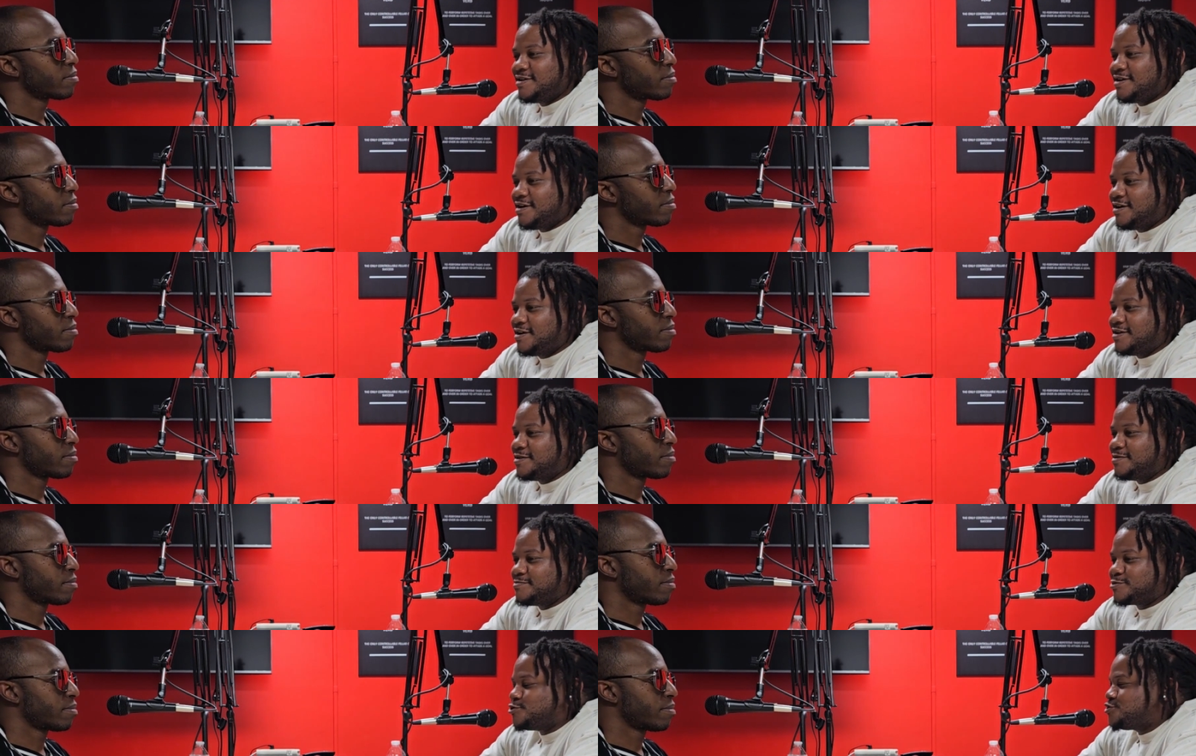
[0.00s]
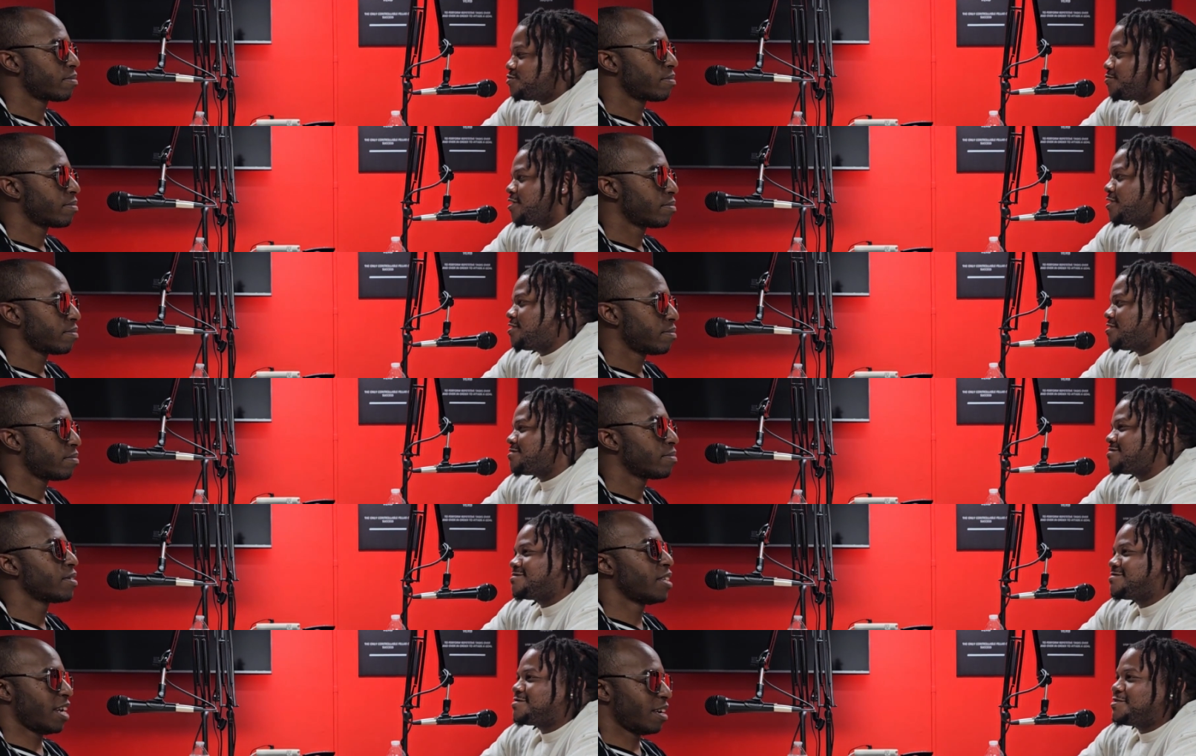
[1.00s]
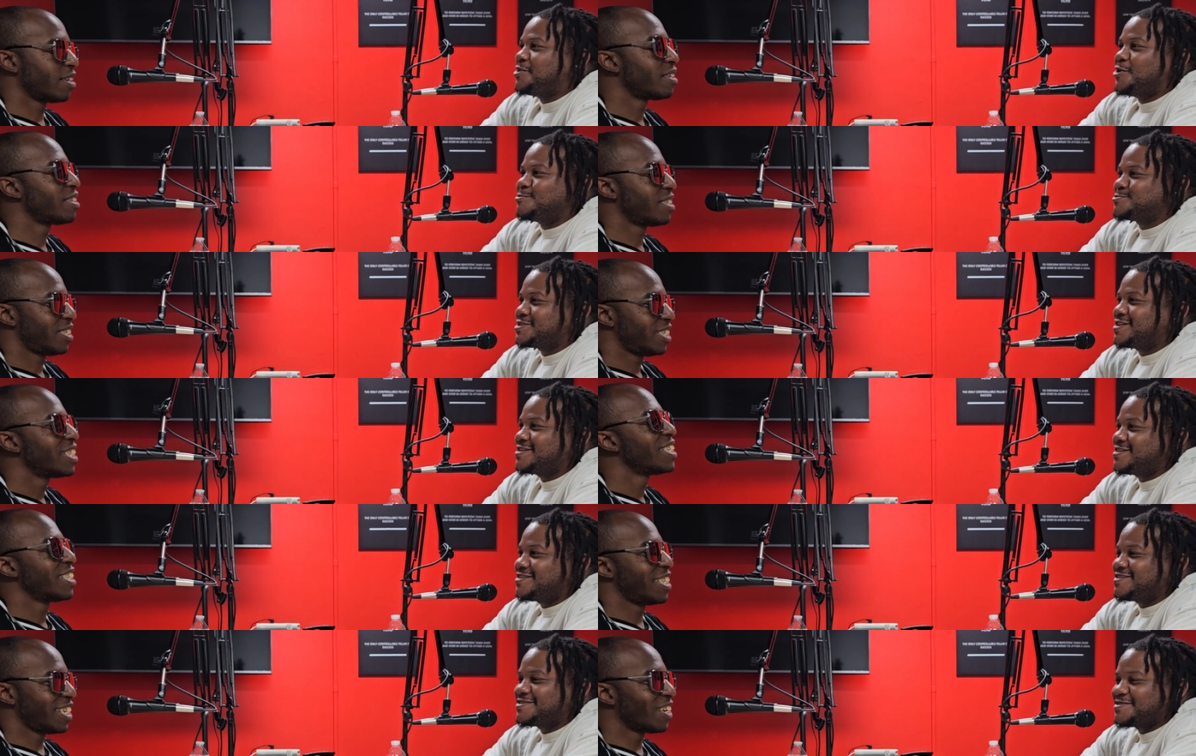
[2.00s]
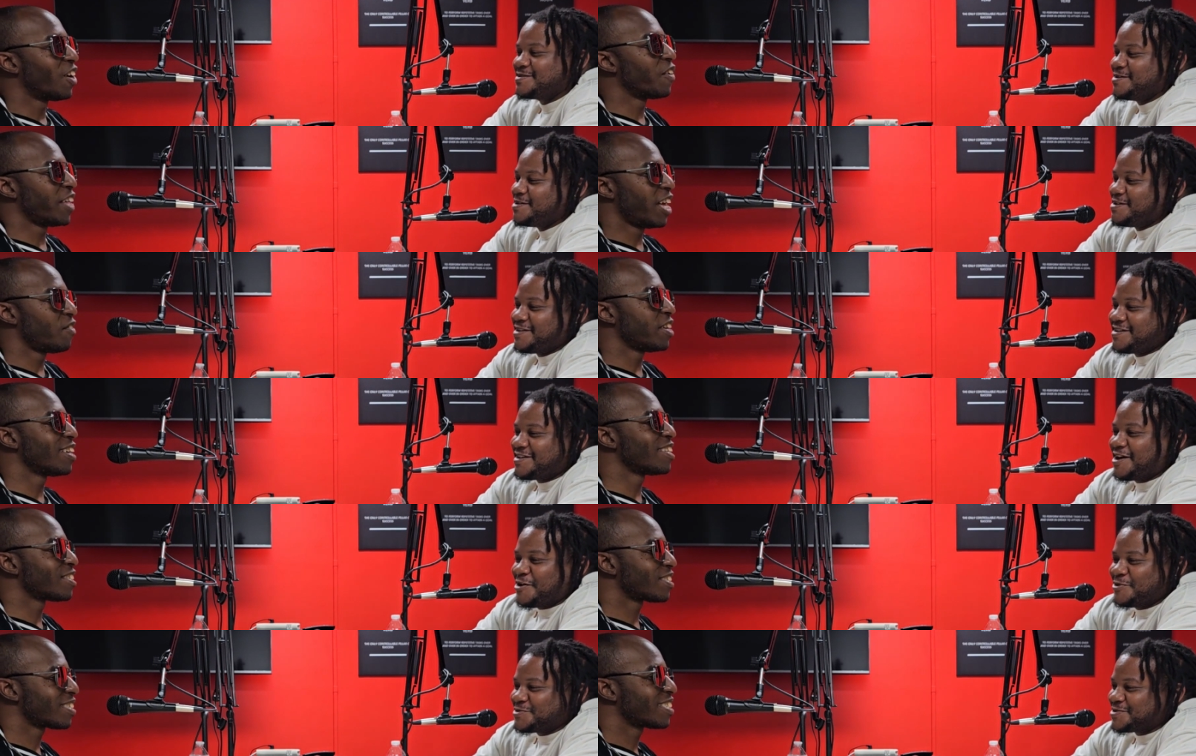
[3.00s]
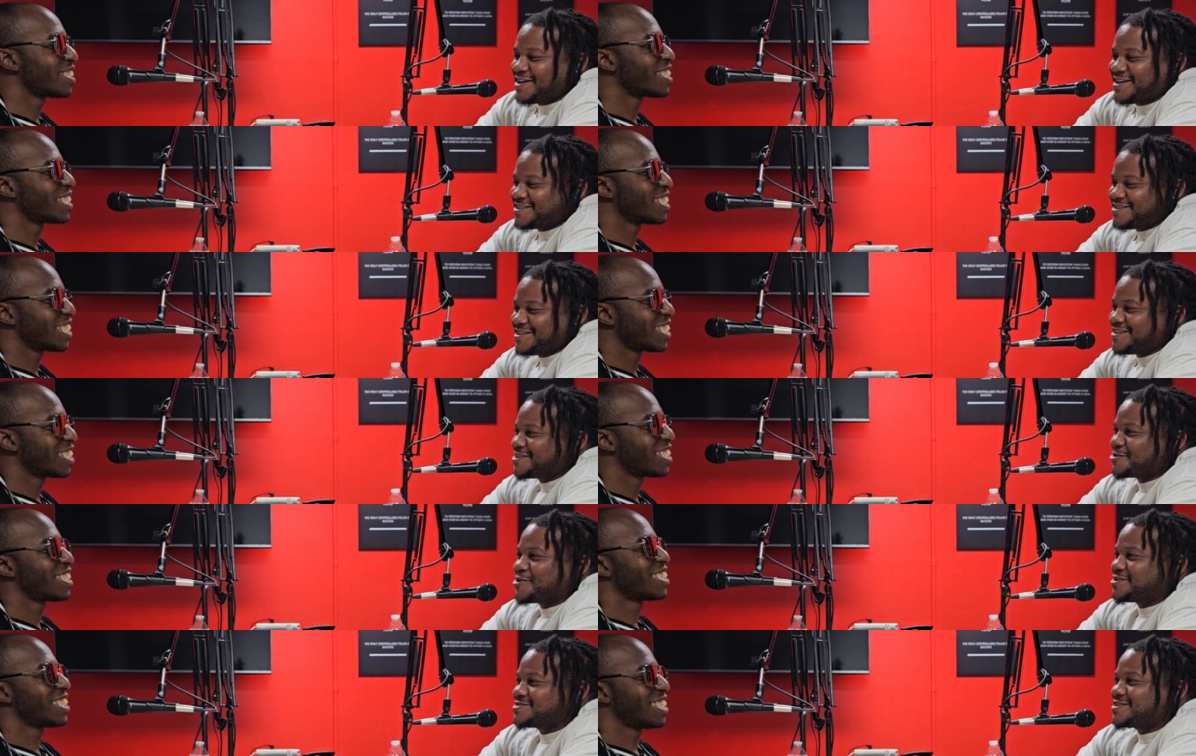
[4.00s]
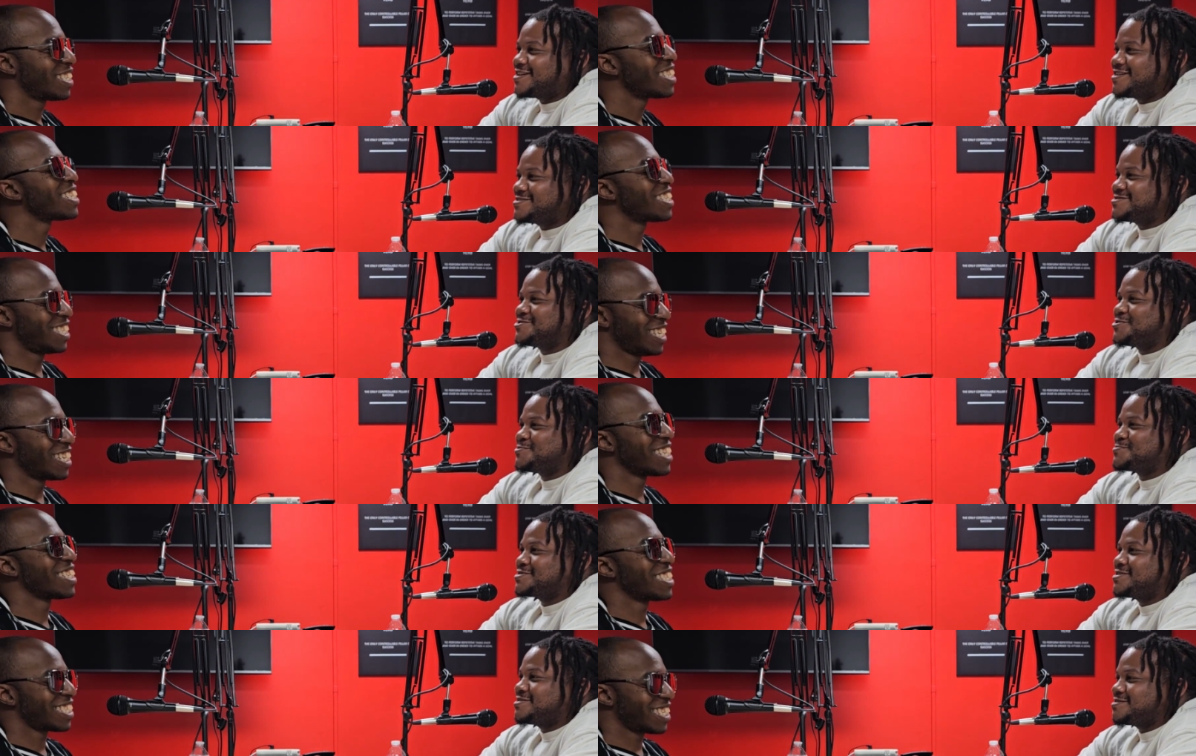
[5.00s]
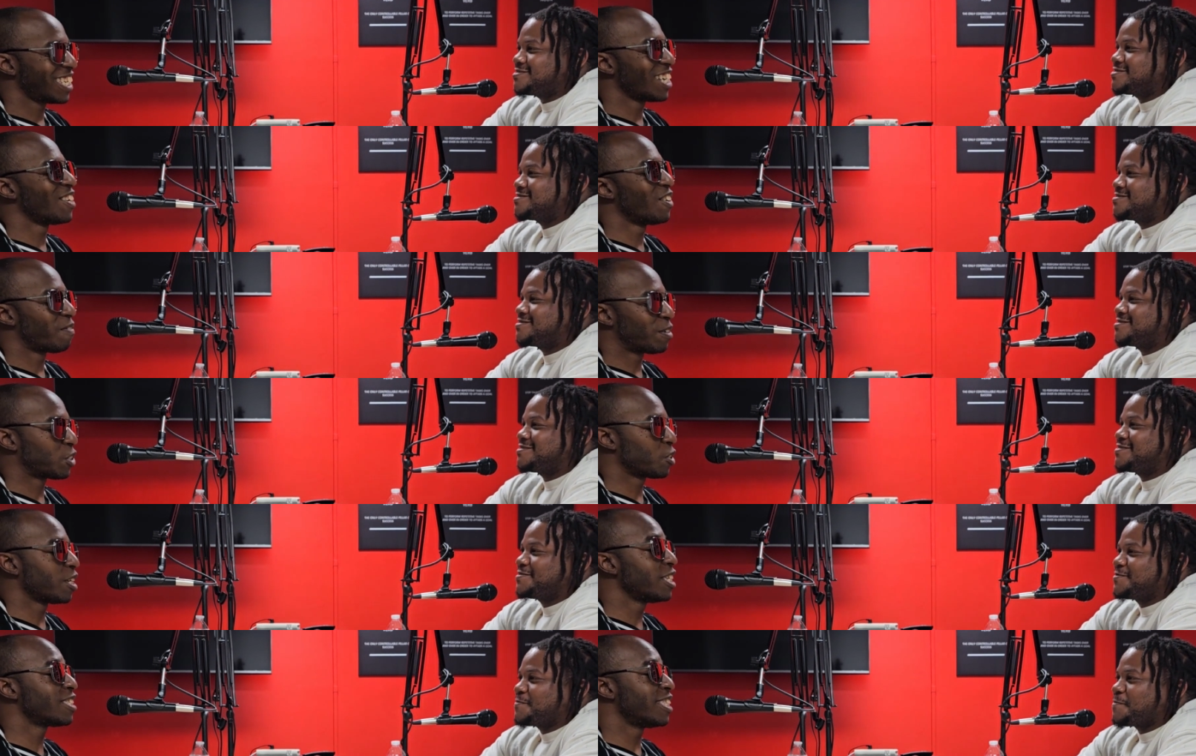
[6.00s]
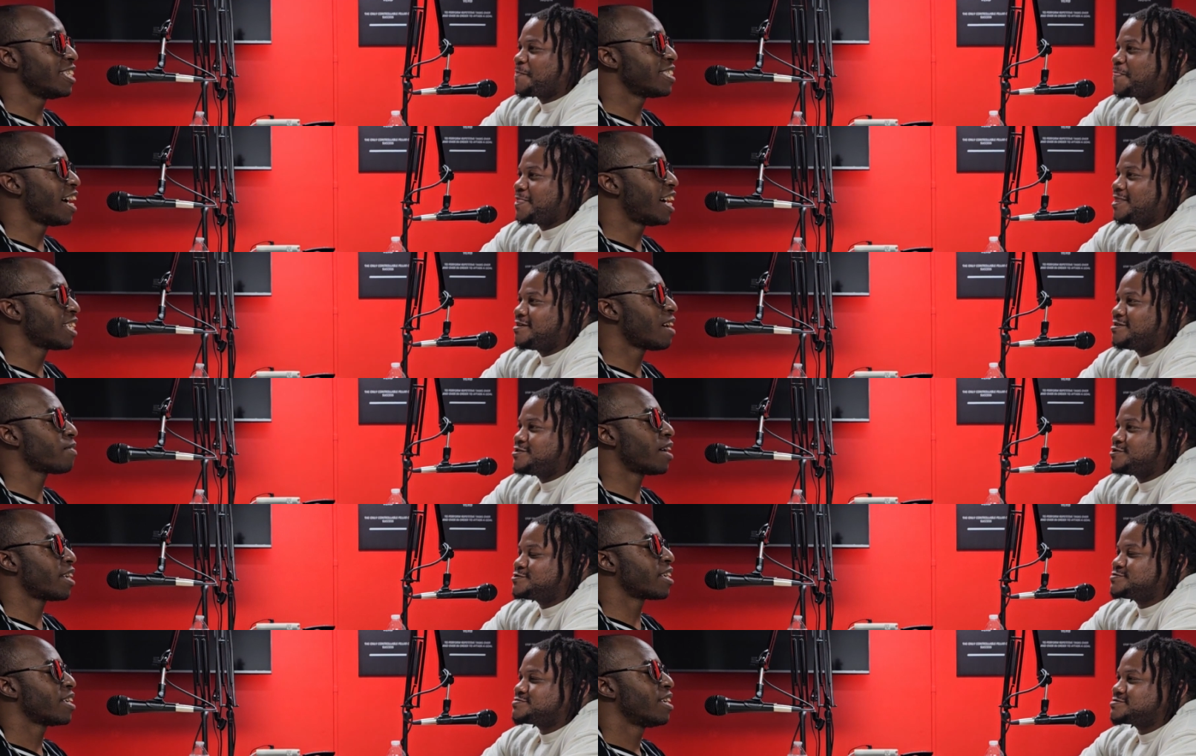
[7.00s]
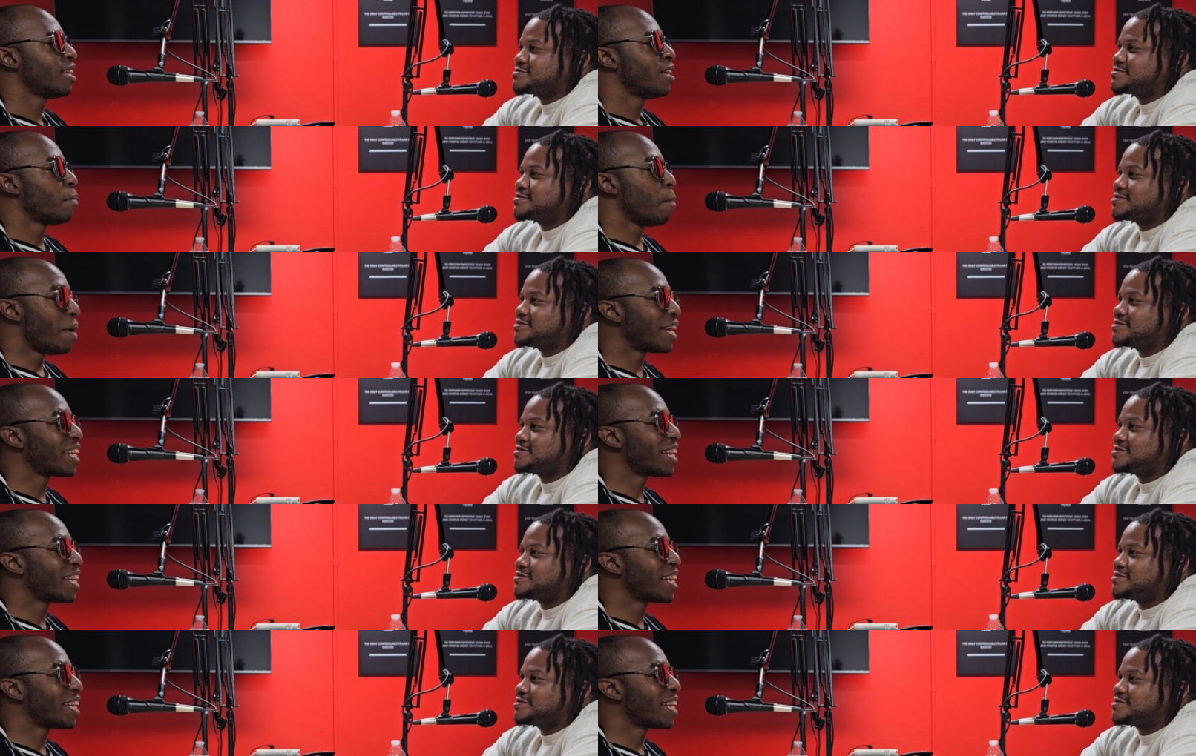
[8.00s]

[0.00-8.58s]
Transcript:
Speaker 1: um, Gucci Mane. Yeah. You know what I'm saying?
Speaker 2: Yeah, all the heavy hitters. All the, like, yeah, the crazy guys.
Speaker 1: You yeah. know what I'm saying?
Speaker 2: Yeah, no, for sure. These, these guys have, like... mega